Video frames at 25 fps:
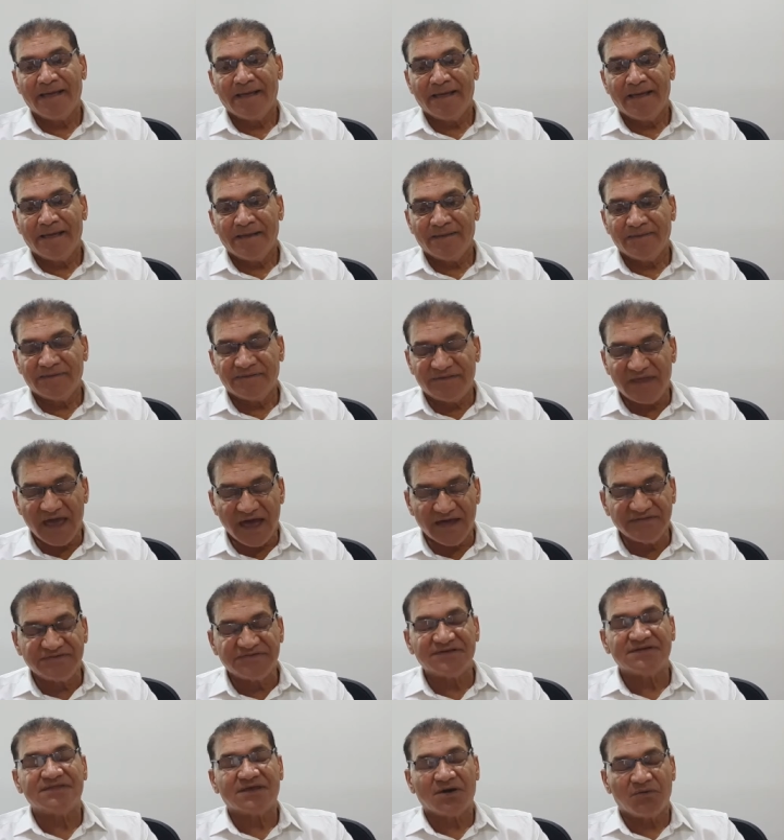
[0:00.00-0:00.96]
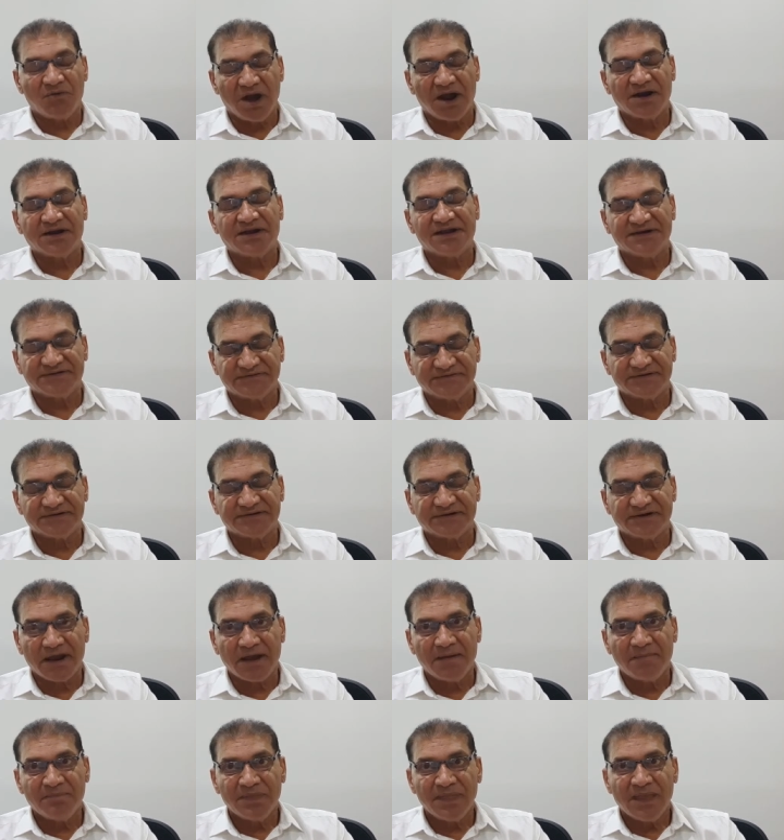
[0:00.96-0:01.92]
Dhyan Chand Award,
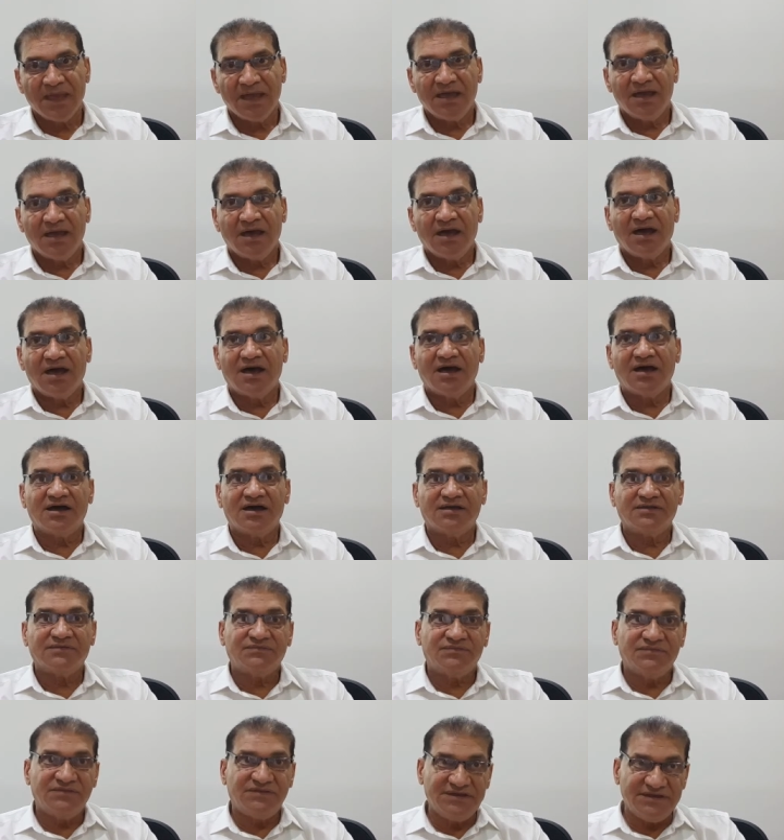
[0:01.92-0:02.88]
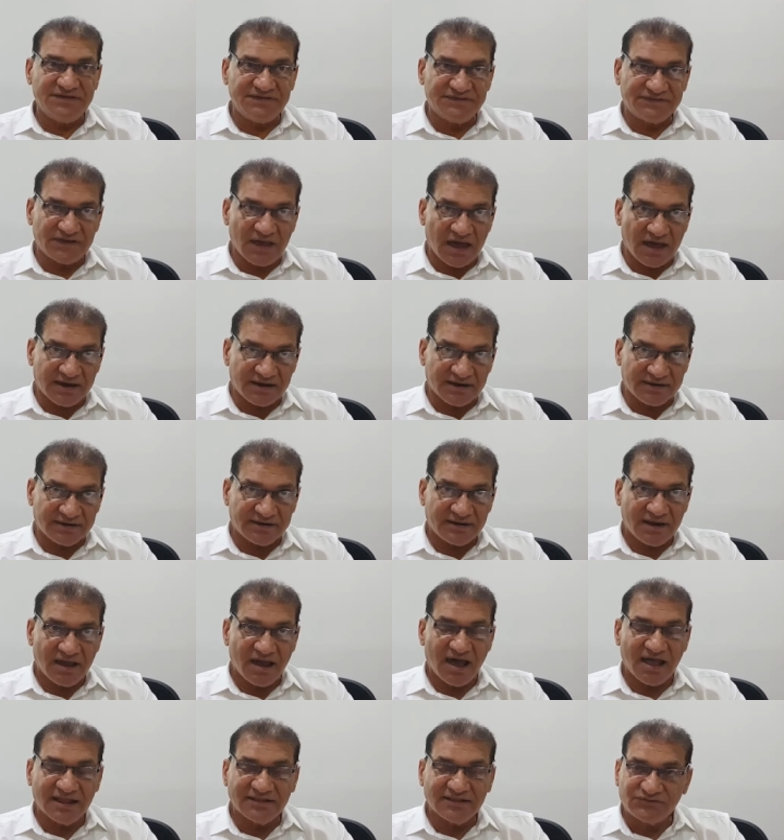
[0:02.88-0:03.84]
etc. These are
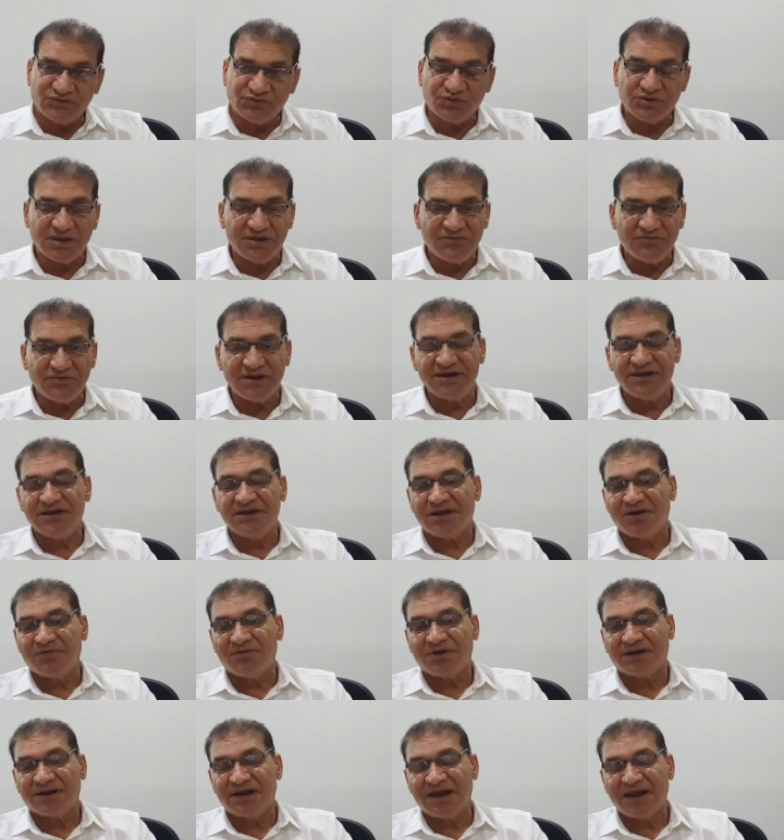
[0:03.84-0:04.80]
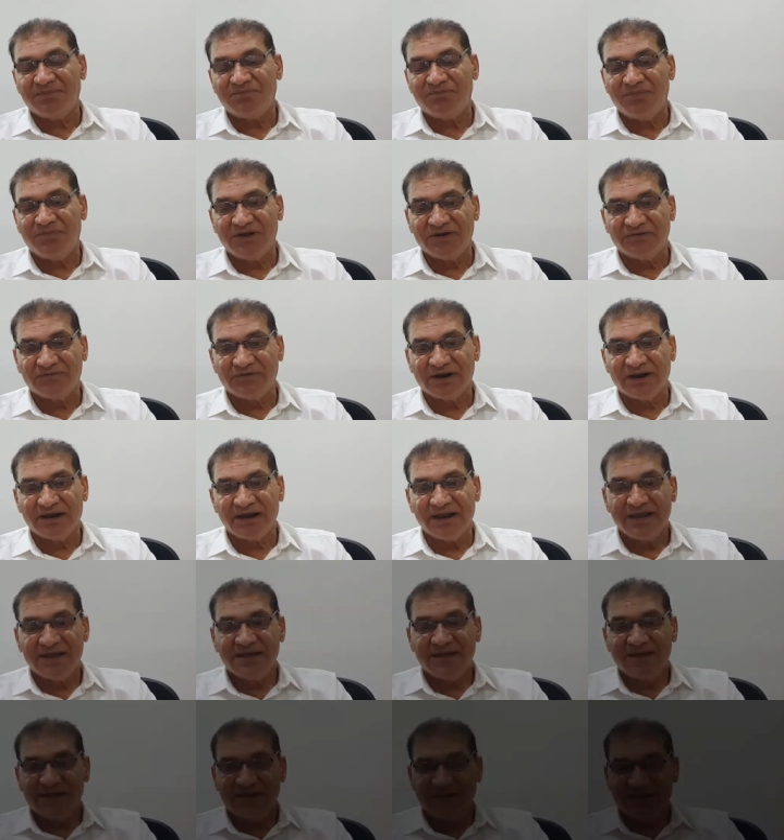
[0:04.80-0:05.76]
also given in our lab manual.
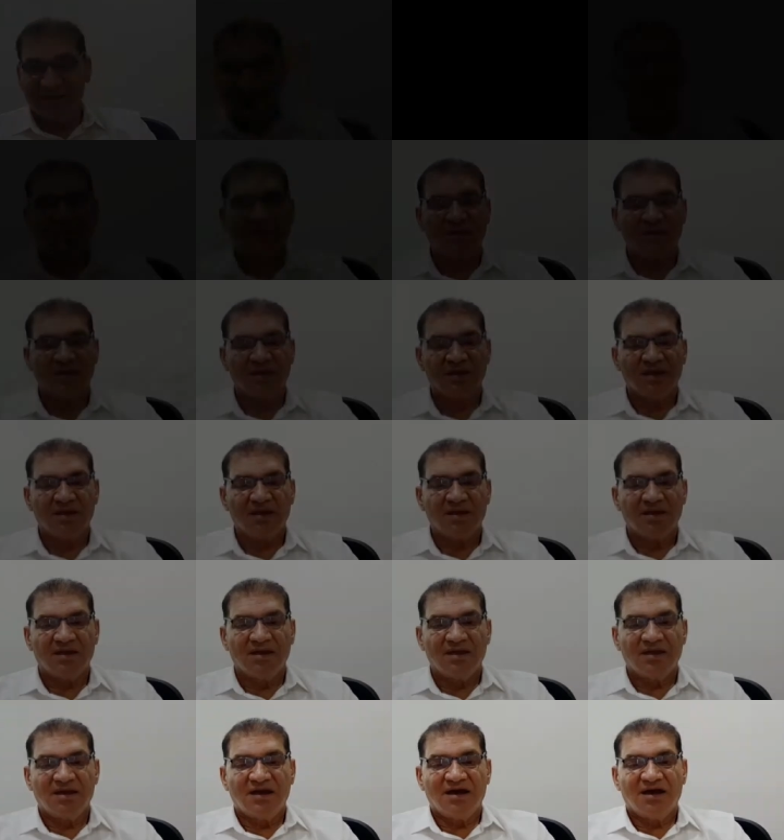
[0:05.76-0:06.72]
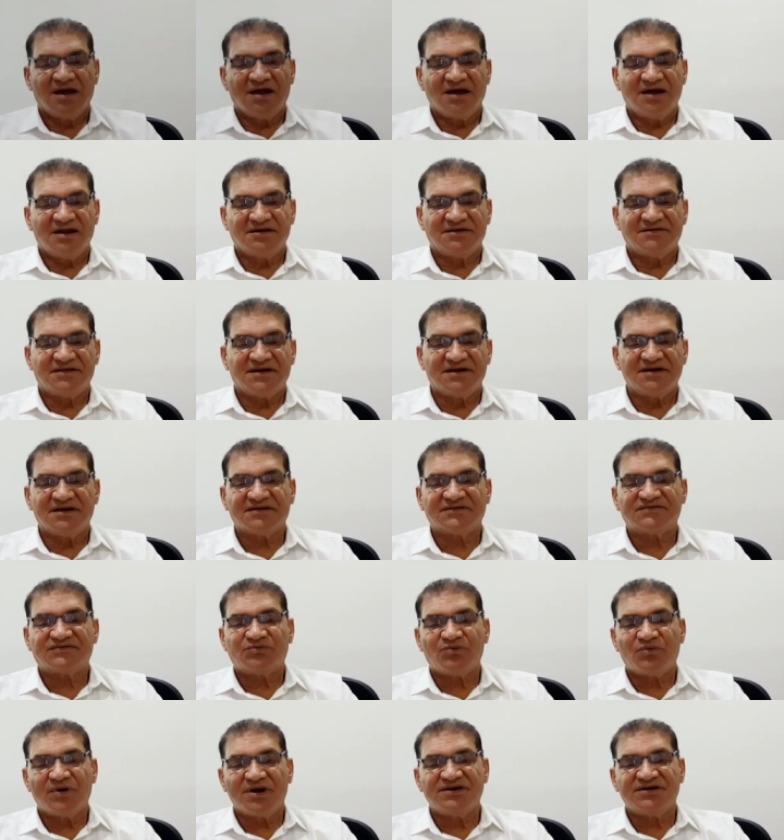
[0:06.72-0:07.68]
And the
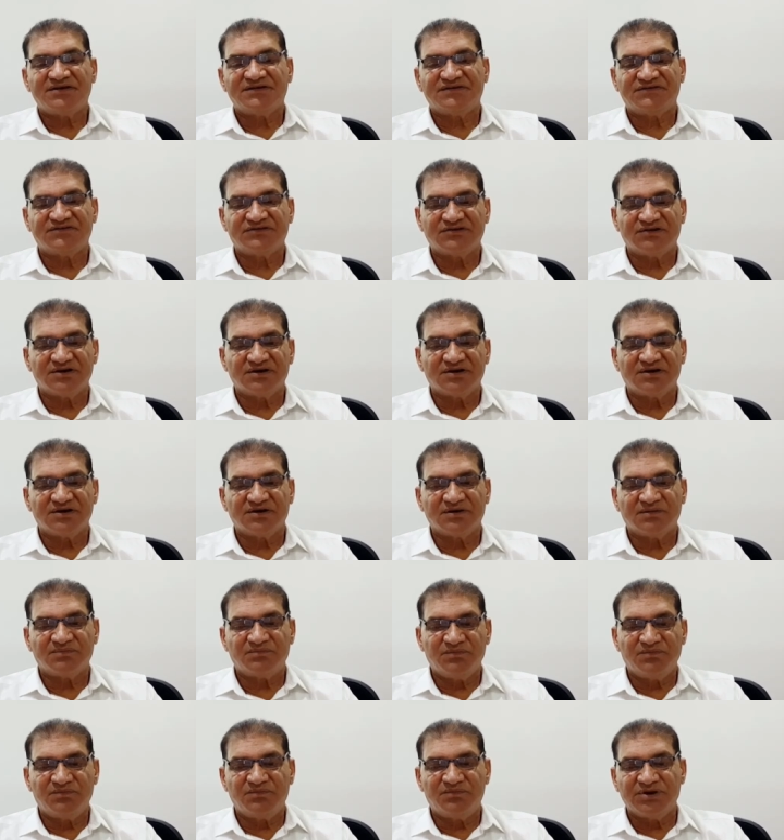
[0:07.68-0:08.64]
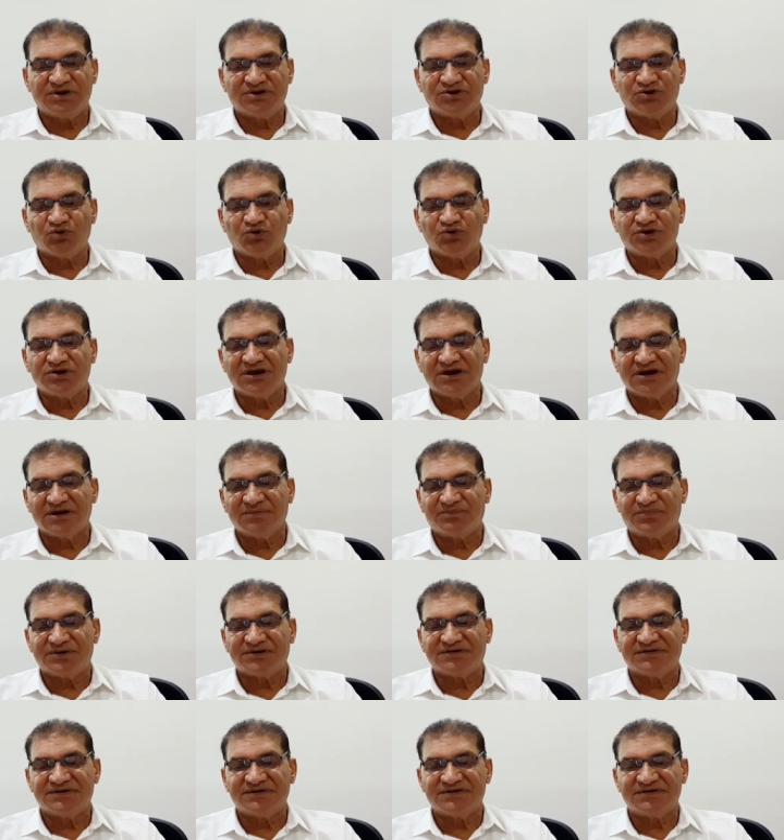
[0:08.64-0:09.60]
next point is pictorial
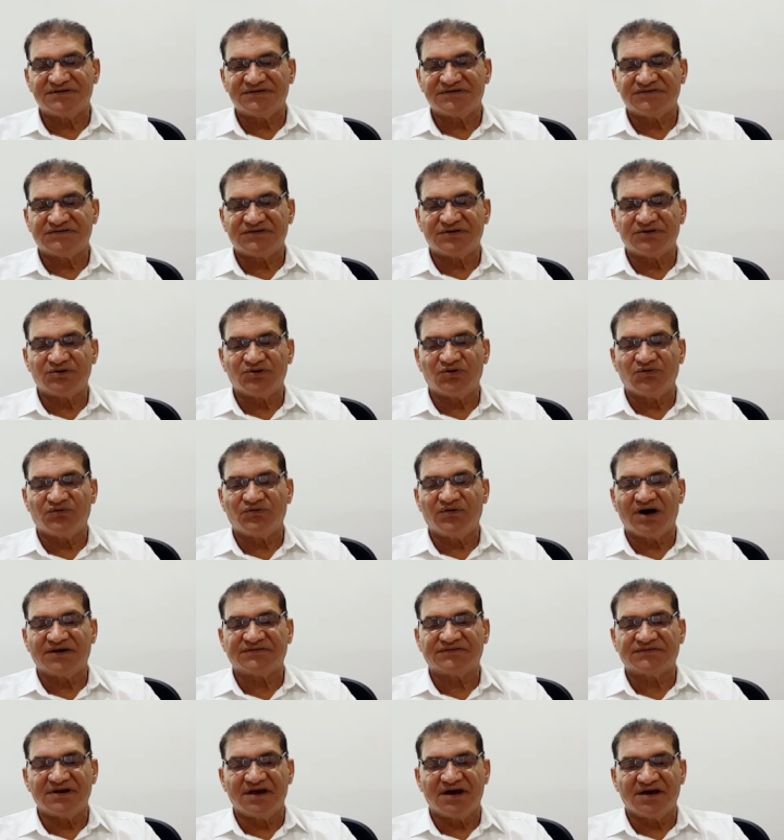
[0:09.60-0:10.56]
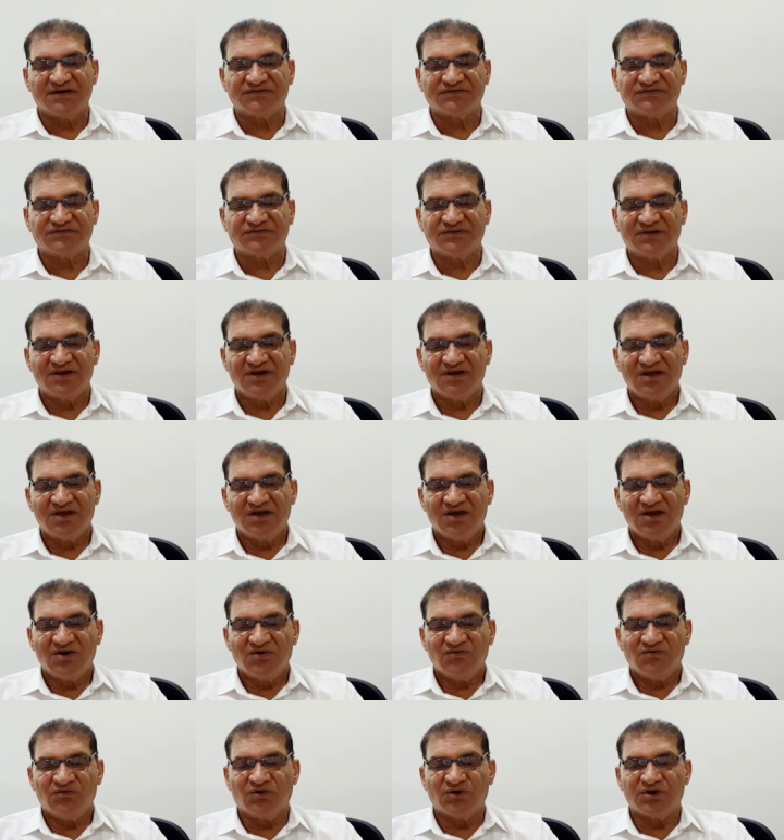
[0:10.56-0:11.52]
presentation of asanas
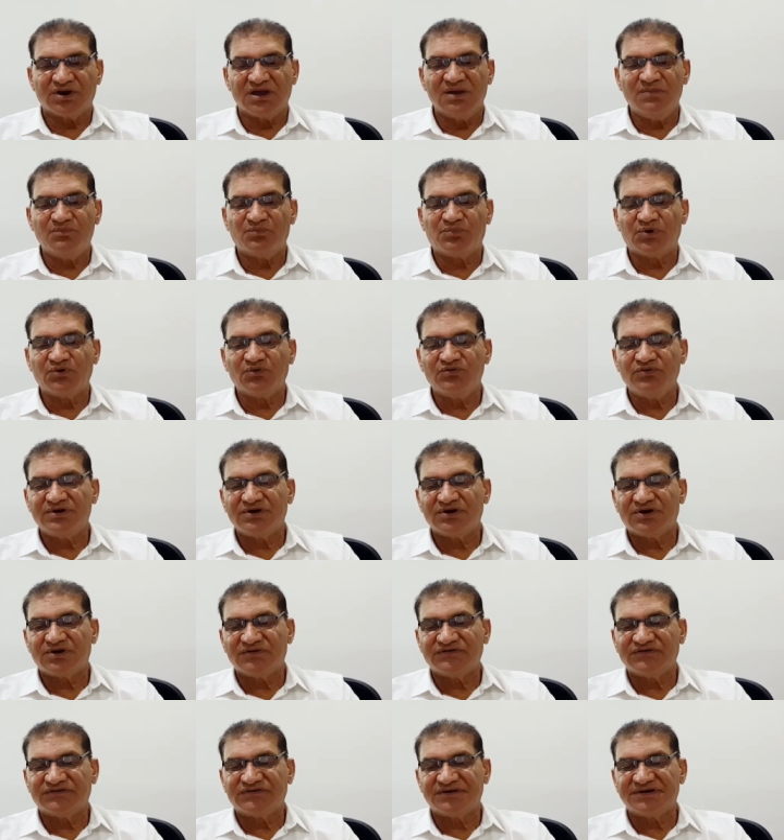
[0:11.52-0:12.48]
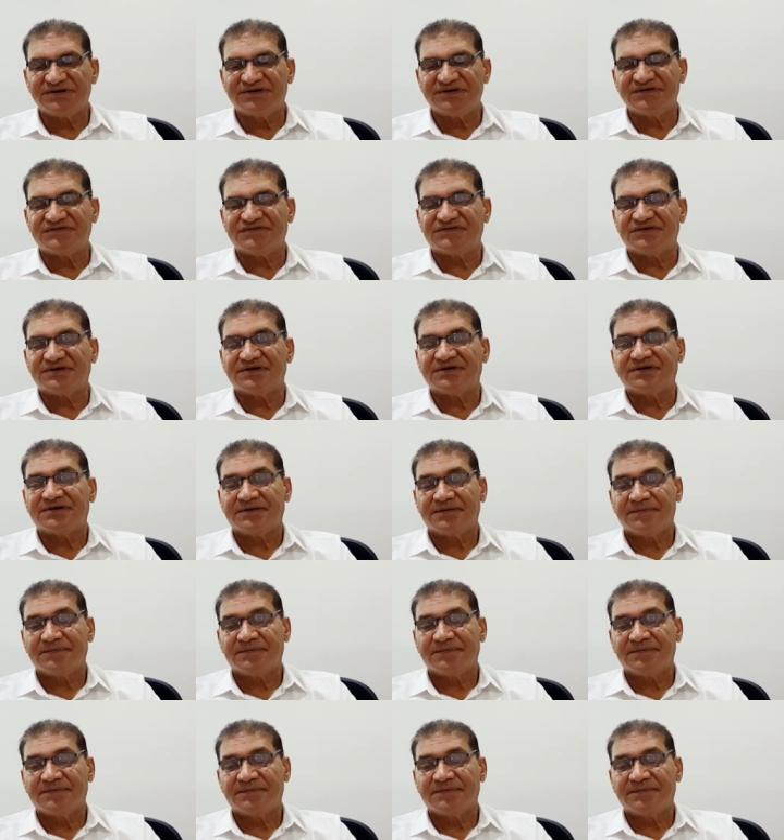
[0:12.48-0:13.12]
for improving concentration.